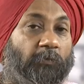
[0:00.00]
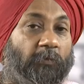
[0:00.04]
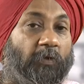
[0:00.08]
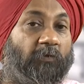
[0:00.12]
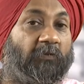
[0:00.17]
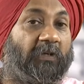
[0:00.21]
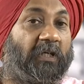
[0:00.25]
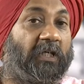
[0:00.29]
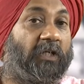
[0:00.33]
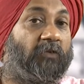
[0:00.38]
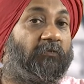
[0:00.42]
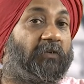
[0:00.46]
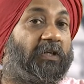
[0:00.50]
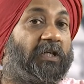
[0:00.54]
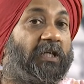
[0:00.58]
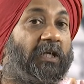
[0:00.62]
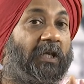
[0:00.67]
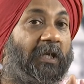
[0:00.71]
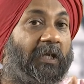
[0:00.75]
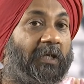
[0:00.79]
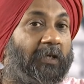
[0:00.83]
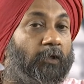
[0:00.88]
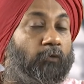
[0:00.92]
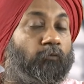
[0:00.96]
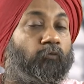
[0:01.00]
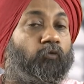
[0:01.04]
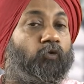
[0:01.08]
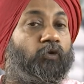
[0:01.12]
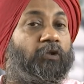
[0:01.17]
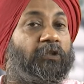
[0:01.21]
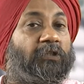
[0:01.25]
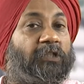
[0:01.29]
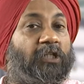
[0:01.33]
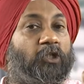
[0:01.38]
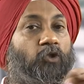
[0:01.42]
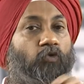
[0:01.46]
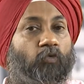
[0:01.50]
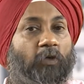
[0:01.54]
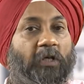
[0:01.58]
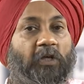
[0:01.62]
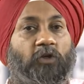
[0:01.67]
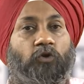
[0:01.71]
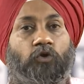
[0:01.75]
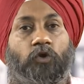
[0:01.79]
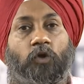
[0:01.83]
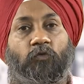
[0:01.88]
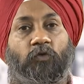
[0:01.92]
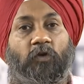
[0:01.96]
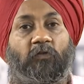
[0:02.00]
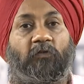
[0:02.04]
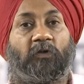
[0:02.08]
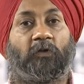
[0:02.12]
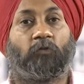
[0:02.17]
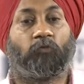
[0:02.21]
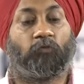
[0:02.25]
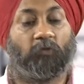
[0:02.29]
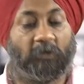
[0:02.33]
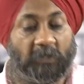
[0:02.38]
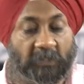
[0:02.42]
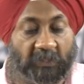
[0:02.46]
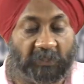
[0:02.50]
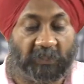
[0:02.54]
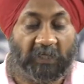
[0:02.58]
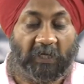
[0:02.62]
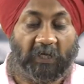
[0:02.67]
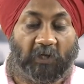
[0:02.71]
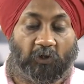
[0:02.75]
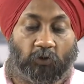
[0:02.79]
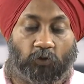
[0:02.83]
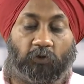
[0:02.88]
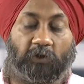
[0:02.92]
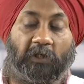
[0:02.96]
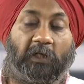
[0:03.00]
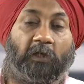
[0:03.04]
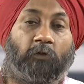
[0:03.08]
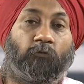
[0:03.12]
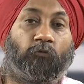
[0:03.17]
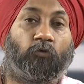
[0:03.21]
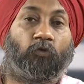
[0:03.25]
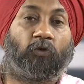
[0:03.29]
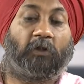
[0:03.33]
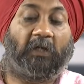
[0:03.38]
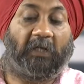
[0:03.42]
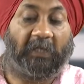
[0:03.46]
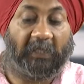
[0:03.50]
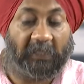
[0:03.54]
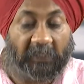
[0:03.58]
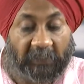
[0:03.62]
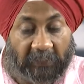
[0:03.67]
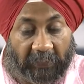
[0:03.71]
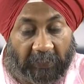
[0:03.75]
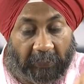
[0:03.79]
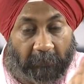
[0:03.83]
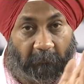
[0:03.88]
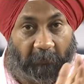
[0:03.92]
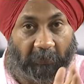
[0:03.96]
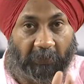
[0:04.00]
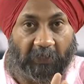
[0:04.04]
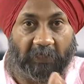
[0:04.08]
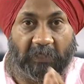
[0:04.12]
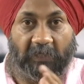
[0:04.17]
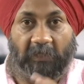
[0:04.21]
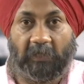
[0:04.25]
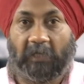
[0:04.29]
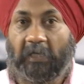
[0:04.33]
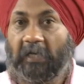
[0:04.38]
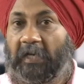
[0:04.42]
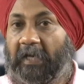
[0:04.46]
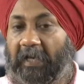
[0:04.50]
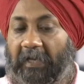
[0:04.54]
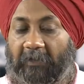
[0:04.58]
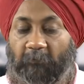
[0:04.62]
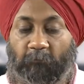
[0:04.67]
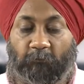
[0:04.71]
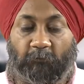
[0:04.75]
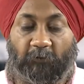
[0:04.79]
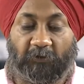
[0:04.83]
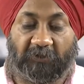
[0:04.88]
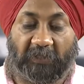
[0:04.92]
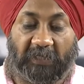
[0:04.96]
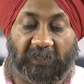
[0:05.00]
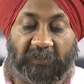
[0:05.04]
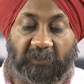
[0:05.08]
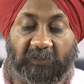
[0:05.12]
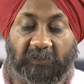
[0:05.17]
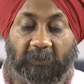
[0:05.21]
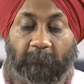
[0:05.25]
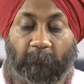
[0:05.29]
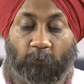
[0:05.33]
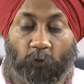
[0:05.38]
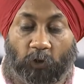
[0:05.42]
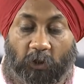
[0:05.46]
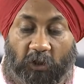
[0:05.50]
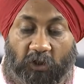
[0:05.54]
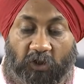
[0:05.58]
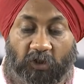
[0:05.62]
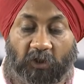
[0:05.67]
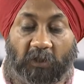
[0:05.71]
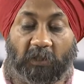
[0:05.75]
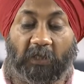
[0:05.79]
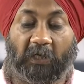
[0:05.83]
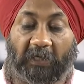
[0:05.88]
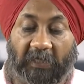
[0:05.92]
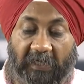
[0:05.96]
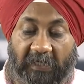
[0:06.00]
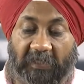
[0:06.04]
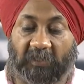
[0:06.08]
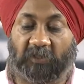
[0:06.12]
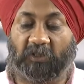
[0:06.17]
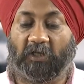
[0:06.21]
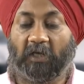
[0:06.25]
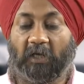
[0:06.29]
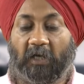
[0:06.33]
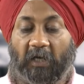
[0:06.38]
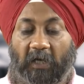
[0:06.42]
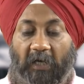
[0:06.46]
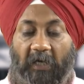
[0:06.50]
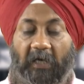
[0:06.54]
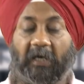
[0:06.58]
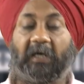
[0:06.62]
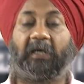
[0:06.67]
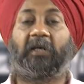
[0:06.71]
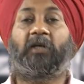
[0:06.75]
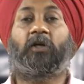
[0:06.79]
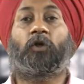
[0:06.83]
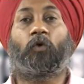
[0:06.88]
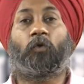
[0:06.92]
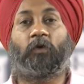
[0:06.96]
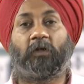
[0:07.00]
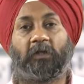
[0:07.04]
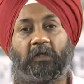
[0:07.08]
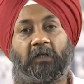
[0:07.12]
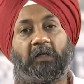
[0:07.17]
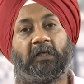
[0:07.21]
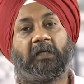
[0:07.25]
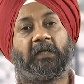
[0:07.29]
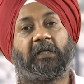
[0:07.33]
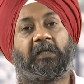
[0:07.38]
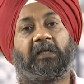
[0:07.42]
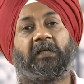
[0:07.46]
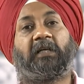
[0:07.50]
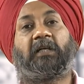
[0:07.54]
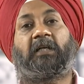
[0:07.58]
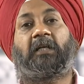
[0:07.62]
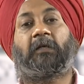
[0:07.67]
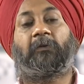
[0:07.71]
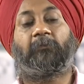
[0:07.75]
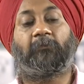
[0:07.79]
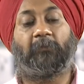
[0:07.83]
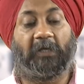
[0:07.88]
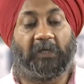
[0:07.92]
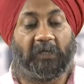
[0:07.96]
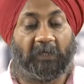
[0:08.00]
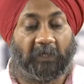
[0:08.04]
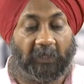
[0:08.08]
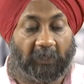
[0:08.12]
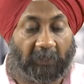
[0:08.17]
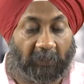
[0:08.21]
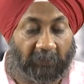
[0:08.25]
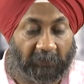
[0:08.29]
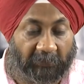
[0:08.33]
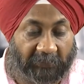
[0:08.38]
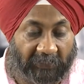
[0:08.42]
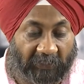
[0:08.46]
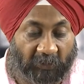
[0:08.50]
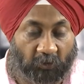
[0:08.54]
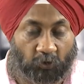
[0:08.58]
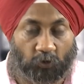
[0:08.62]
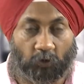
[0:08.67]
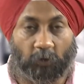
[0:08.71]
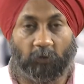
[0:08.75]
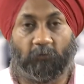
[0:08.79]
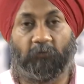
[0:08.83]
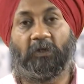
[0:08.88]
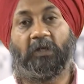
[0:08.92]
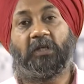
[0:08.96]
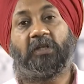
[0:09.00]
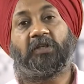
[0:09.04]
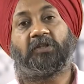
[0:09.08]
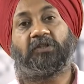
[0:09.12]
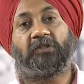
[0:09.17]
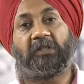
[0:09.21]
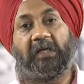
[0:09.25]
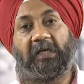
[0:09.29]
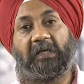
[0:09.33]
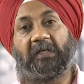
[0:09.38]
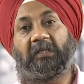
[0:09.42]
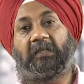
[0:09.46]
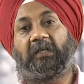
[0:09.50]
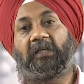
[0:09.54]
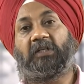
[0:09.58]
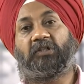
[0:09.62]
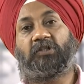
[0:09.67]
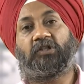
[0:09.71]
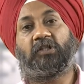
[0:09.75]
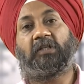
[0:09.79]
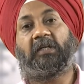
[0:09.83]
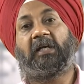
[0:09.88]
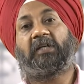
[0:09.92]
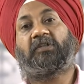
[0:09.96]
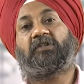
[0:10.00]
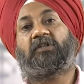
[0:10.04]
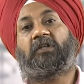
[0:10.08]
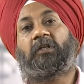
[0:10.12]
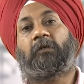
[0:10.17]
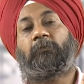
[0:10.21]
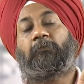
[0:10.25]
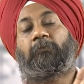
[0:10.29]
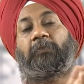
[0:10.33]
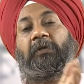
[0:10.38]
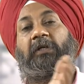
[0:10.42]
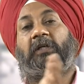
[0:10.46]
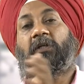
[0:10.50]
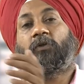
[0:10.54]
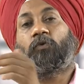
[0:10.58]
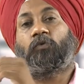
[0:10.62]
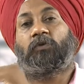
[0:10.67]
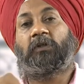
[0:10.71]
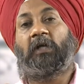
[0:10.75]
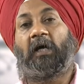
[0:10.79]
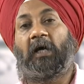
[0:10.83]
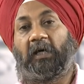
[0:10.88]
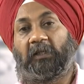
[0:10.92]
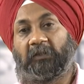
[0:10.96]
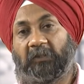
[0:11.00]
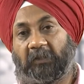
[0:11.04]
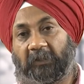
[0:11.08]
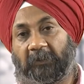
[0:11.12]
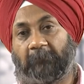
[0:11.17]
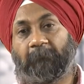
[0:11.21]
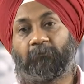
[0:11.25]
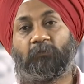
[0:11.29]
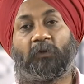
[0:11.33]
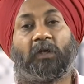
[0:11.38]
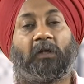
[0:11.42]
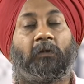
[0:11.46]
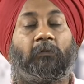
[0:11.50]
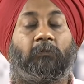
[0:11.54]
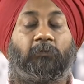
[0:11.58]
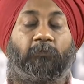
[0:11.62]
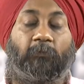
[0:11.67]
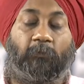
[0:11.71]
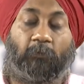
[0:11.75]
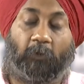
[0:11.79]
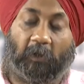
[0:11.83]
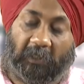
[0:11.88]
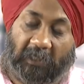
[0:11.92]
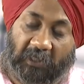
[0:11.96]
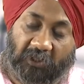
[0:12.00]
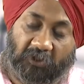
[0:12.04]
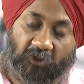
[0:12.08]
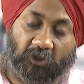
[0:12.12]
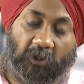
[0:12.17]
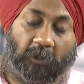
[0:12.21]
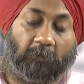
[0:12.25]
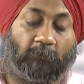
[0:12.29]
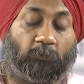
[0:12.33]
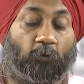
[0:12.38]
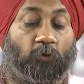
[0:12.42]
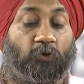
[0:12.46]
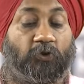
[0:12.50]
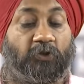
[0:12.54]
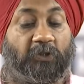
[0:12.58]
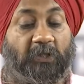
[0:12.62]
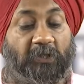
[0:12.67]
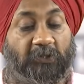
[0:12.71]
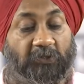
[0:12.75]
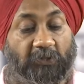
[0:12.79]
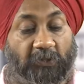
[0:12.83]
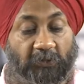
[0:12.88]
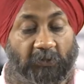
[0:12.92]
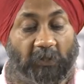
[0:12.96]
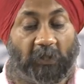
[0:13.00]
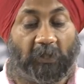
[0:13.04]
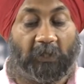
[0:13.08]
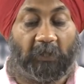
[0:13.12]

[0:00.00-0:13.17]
be very very careful in the choice of our words. So, therefore, again I am re-emphasizing the production rates are lower in, in context of sand casting as compared to the other casting processes.